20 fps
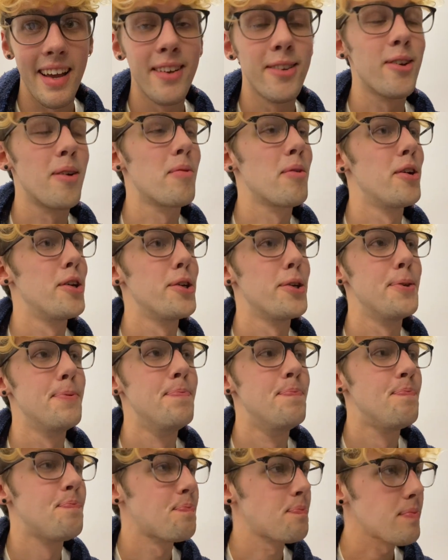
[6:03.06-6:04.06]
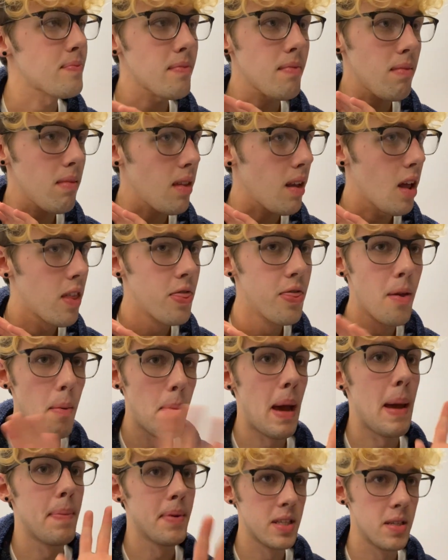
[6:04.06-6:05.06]
so I'm going to do the
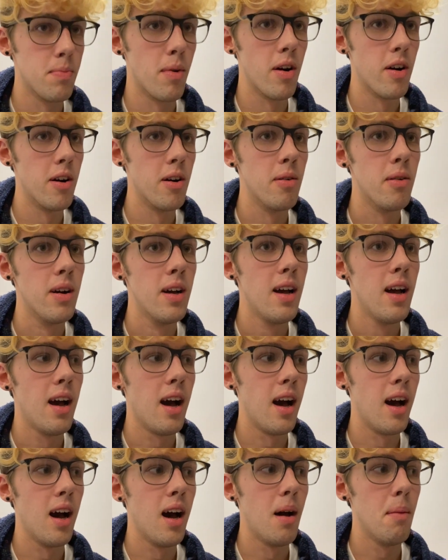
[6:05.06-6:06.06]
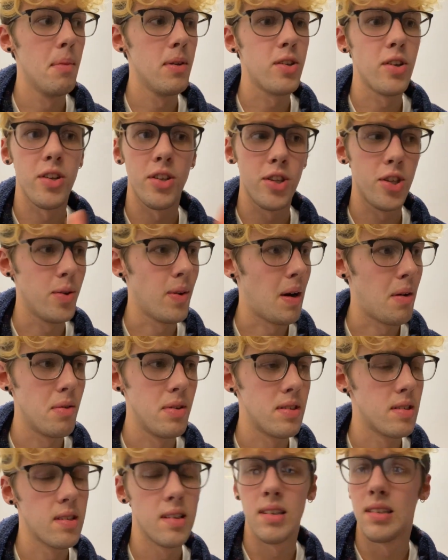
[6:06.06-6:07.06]
paper tomorrow. Um, it's only two
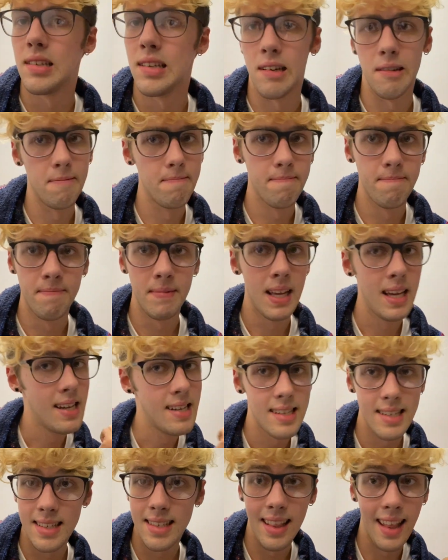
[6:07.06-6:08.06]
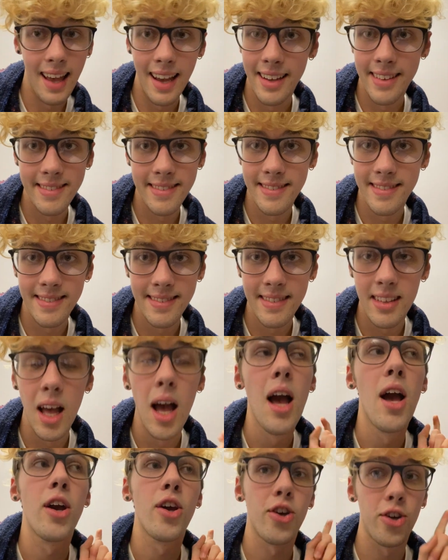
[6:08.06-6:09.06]
hours, so slay.
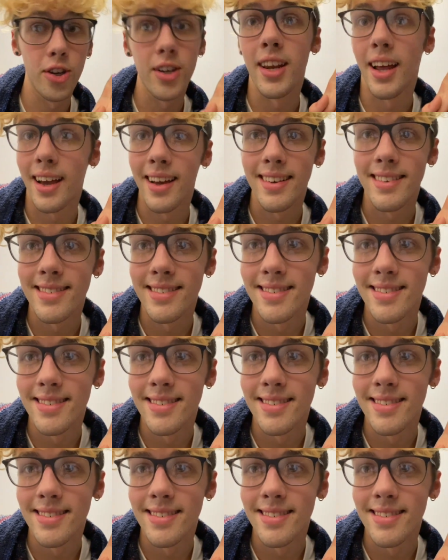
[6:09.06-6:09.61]
Good night.